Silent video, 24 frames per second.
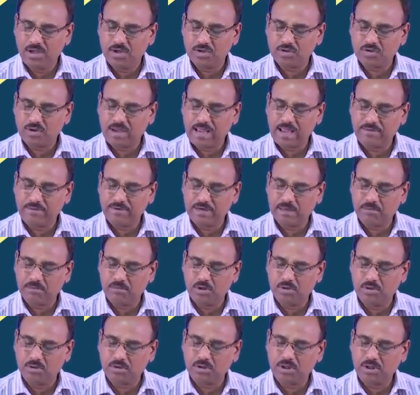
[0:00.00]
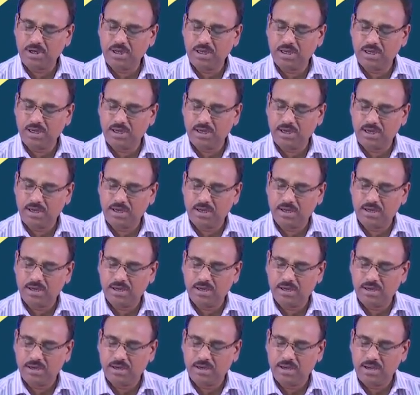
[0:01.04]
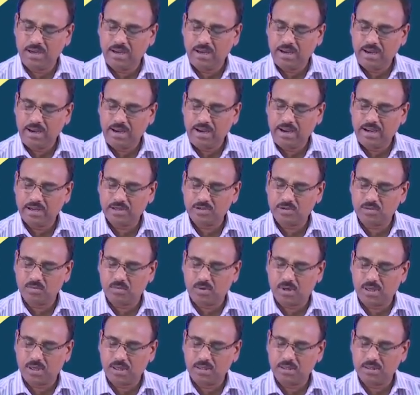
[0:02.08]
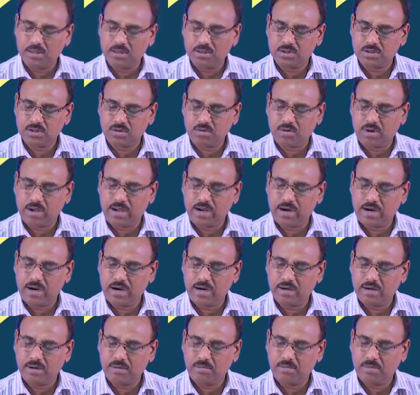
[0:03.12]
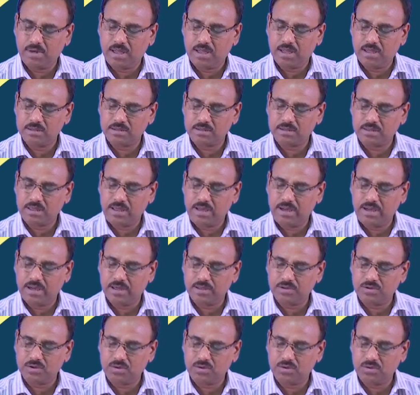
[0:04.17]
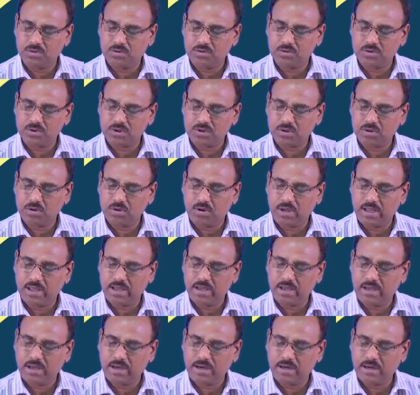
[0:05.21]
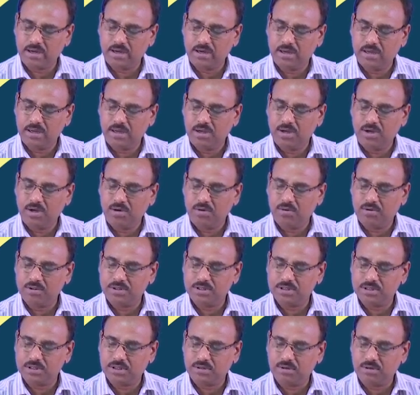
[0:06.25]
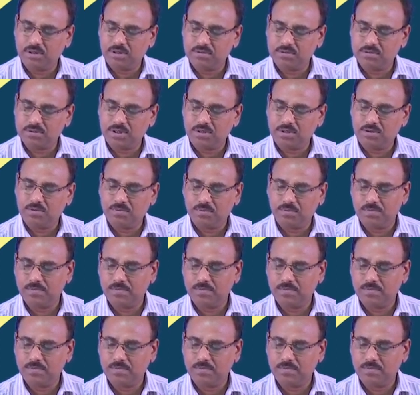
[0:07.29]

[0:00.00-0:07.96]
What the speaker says: So, I have W3 x1 square plus x2 square, which is equal to 0.